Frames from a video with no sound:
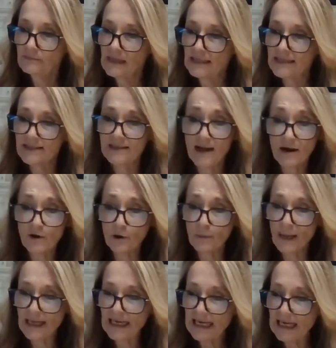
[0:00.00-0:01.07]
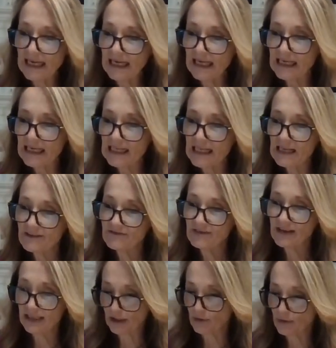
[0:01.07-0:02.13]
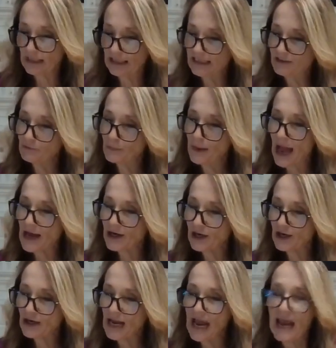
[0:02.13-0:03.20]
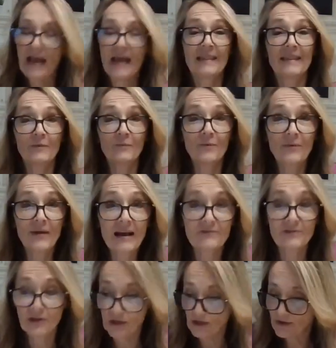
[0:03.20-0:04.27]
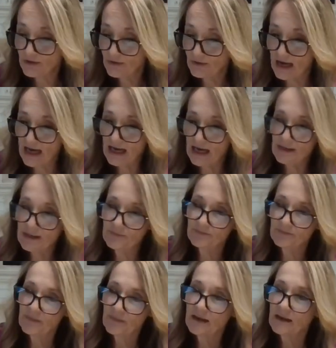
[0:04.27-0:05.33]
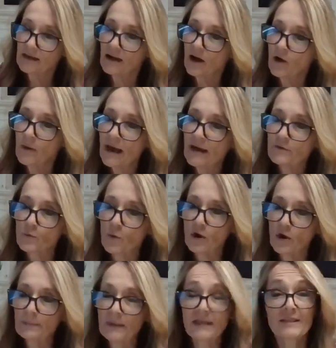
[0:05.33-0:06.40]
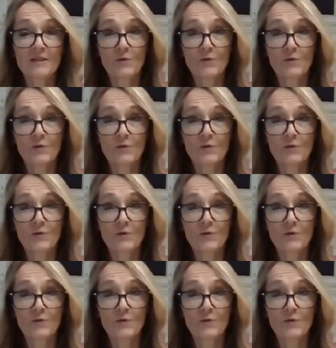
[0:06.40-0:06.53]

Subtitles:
Snuggle Bunny, filigree leaf pattern, and then we have new, we have the Rolling Pins